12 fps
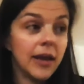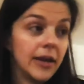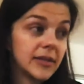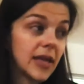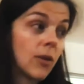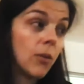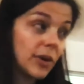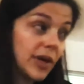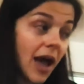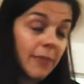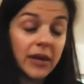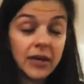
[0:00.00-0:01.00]
And it's like, well,
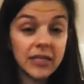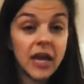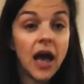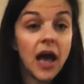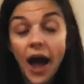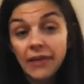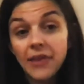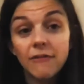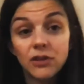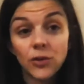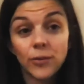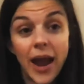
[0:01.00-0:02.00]
yeah, because I
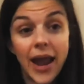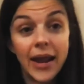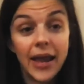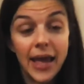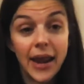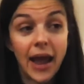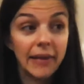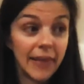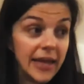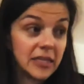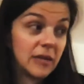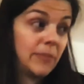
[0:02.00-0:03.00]
love to write and I
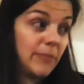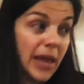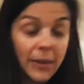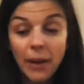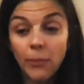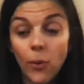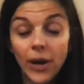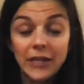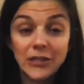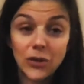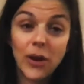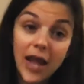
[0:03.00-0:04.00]
like to make my
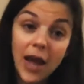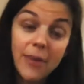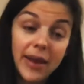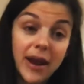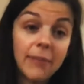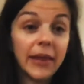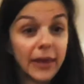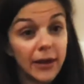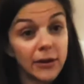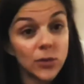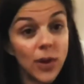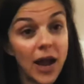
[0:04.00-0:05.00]
points. So I come in and I'm like,
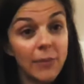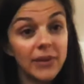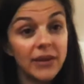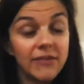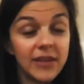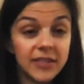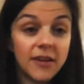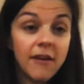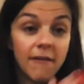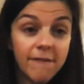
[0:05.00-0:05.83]
here's why I believe this.